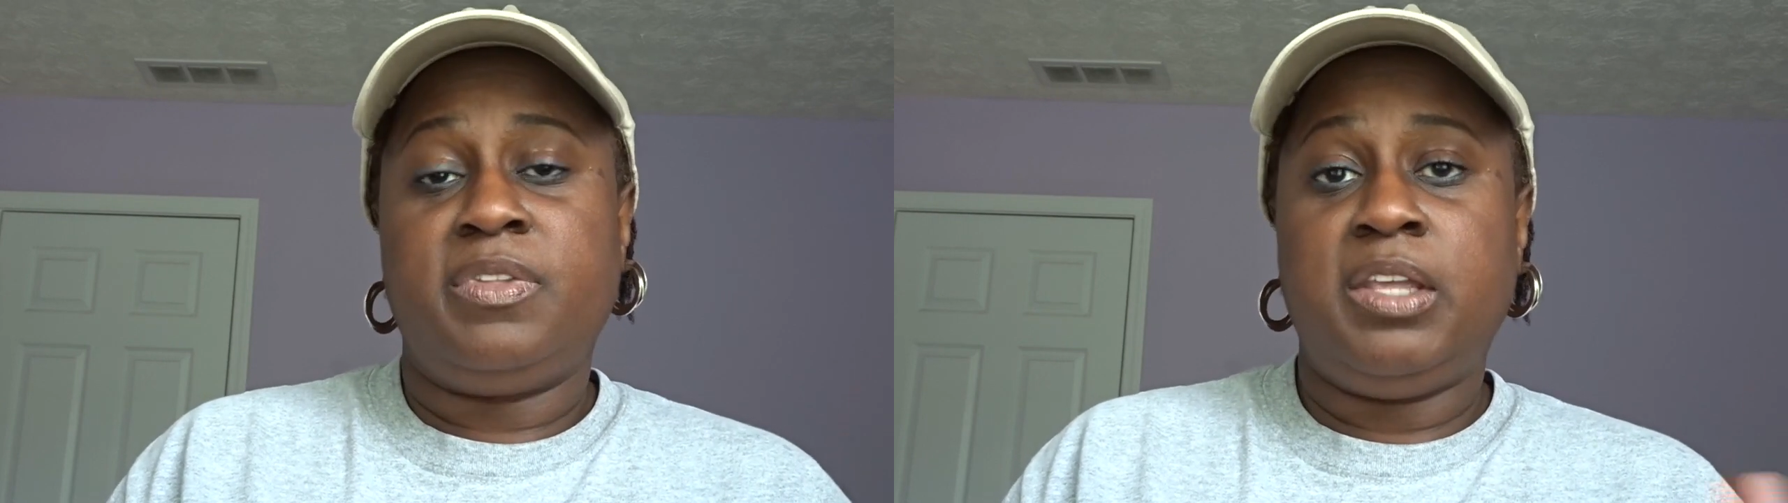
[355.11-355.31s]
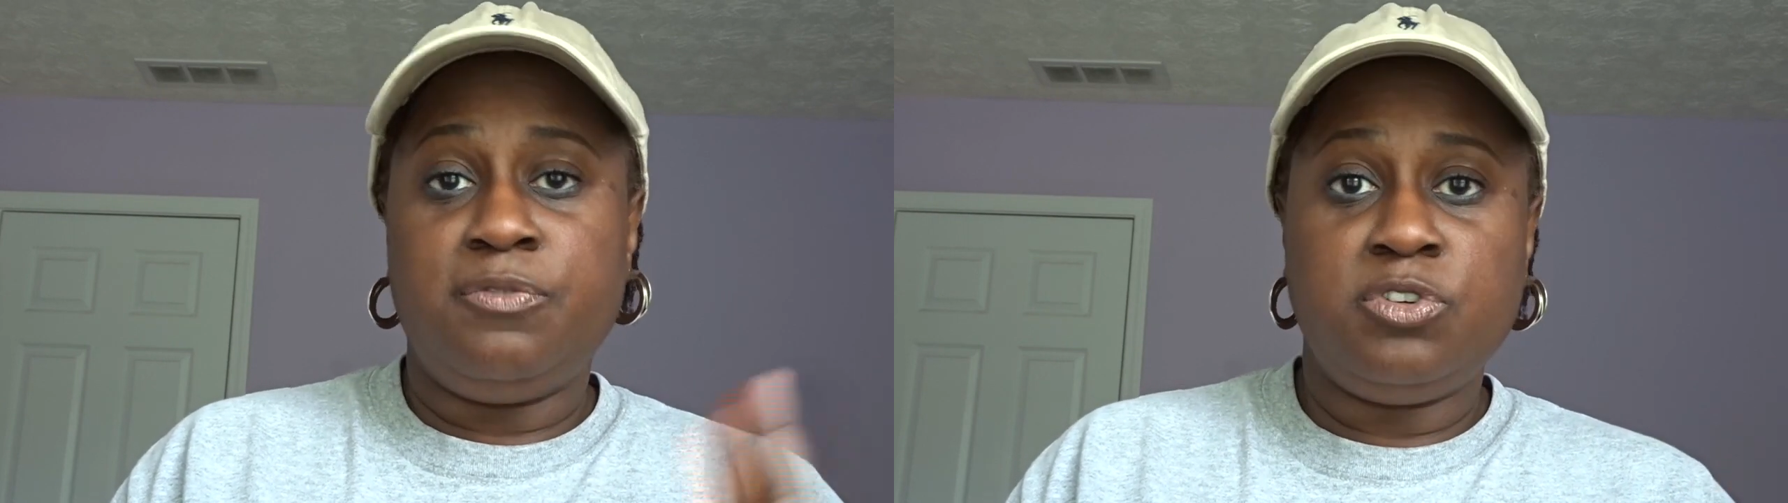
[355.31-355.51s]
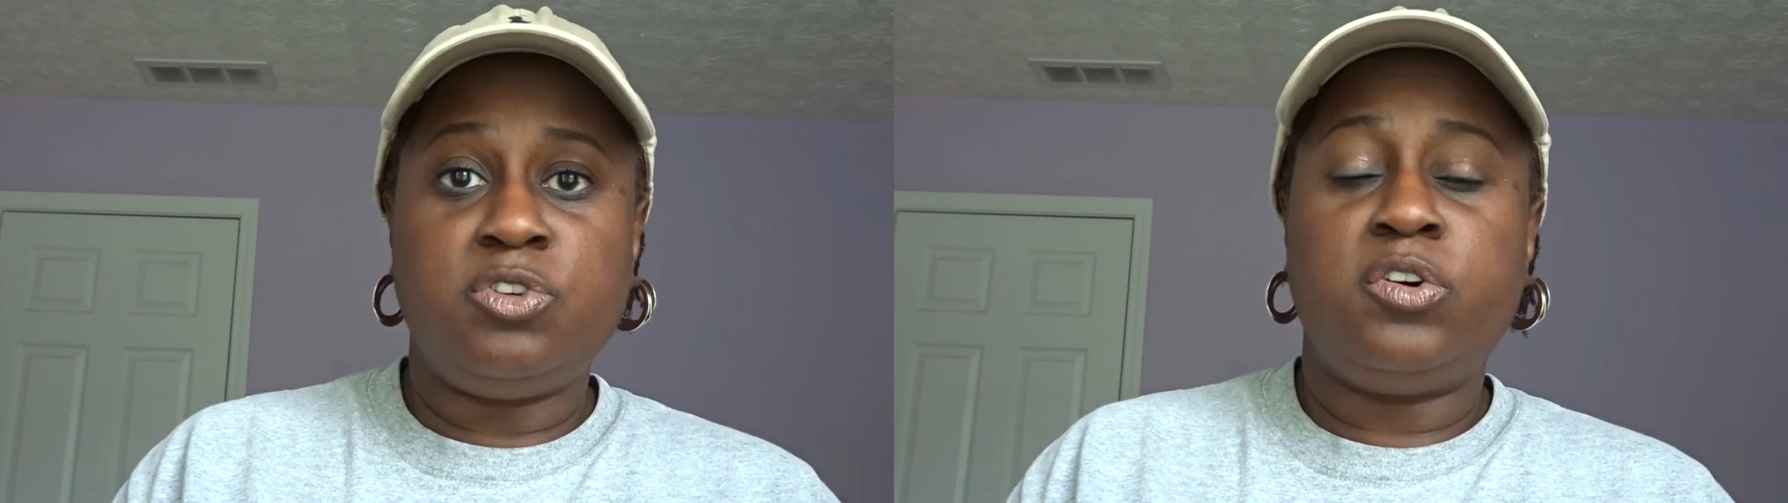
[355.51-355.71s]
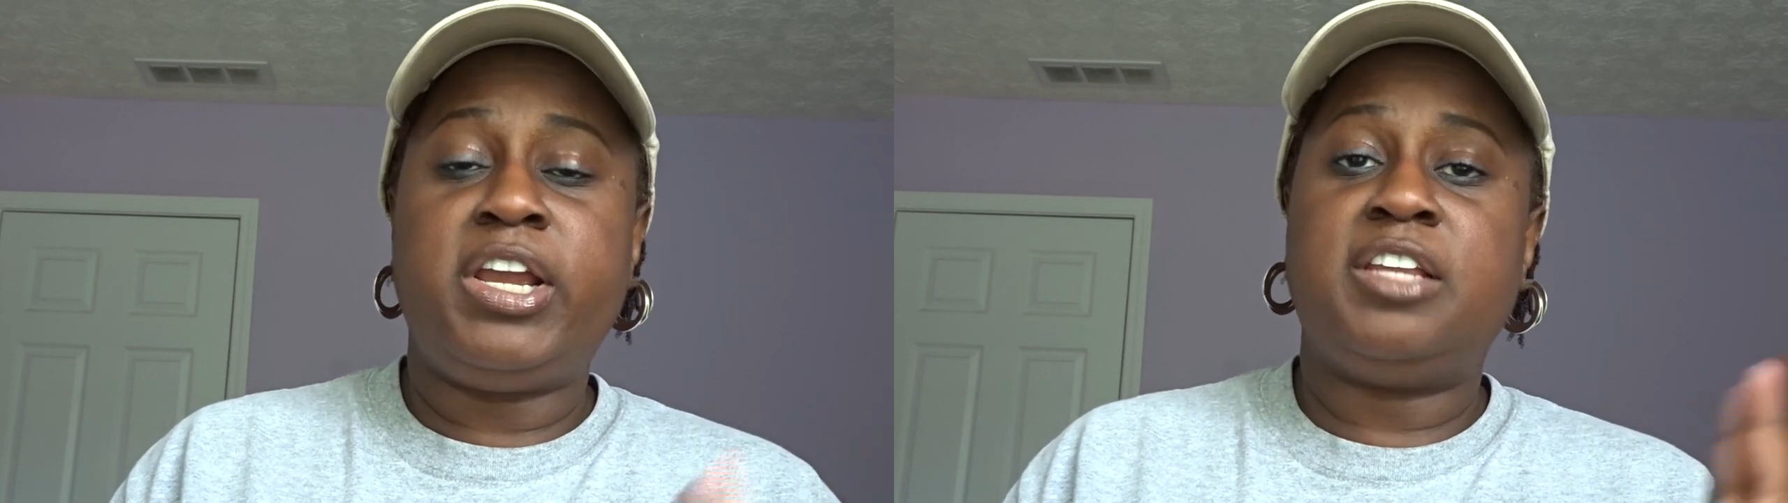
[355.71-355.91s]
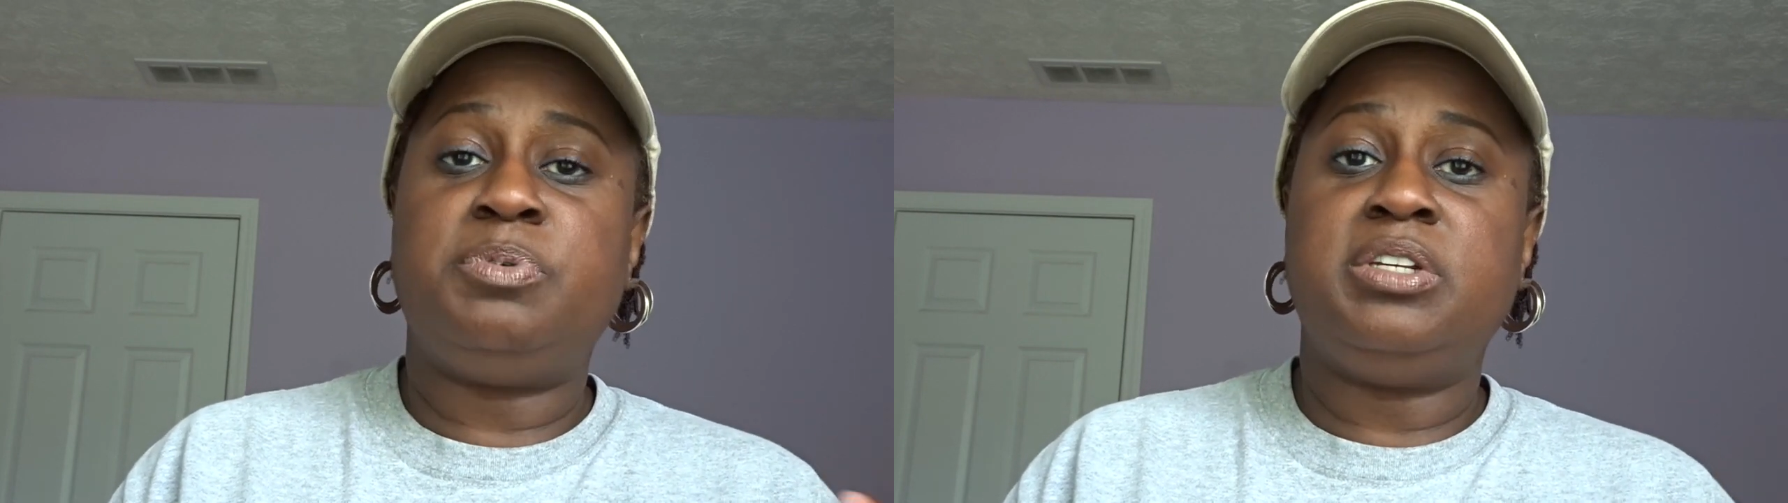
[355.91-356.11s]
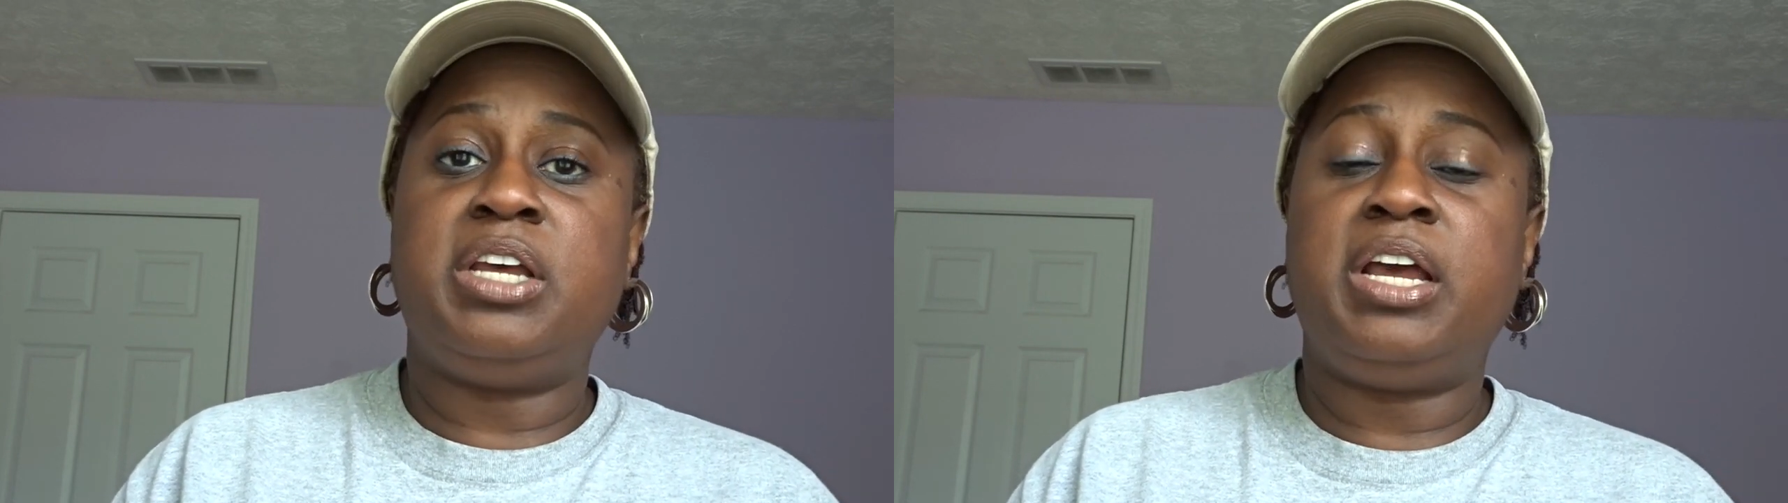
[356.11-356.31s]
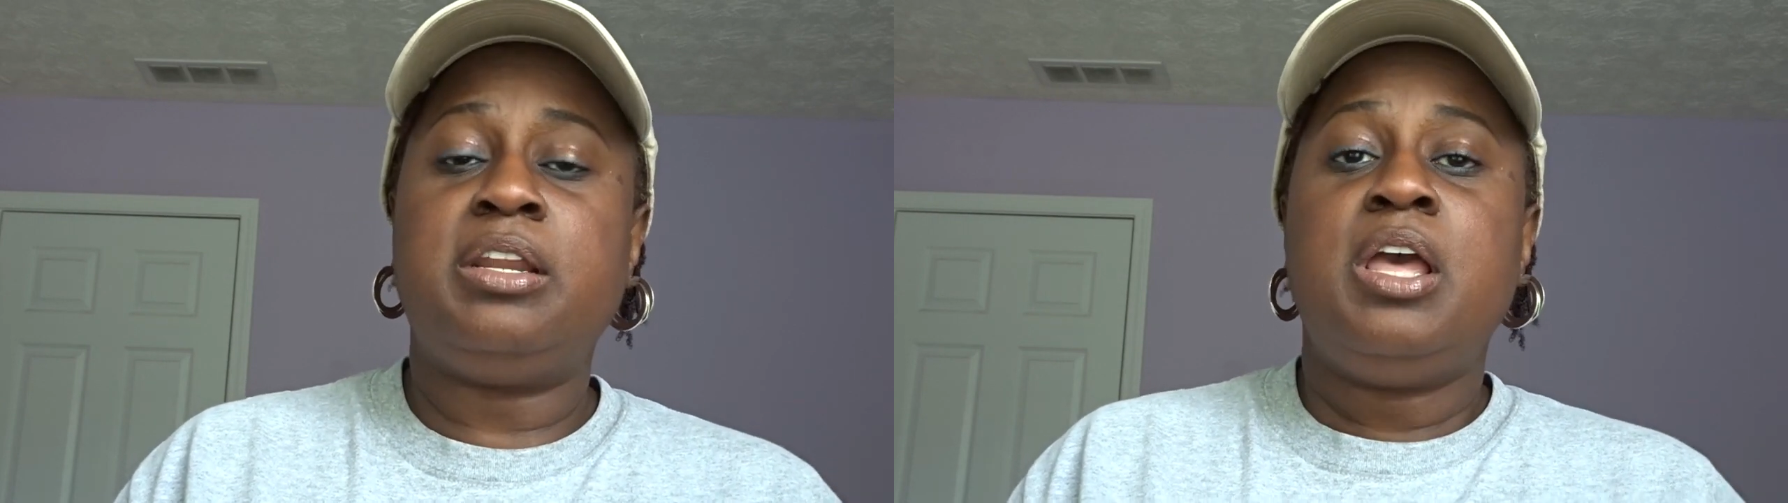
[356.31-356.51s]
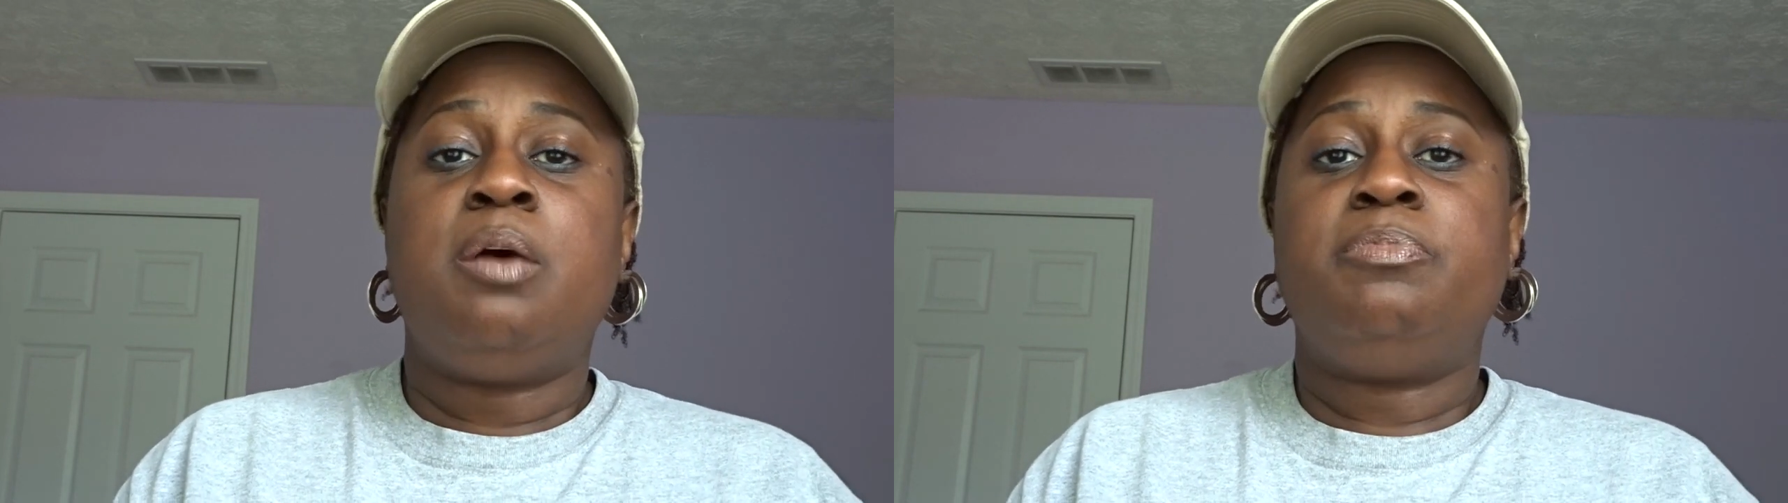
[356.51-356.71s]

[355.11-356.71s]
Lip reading: Inventory has been done.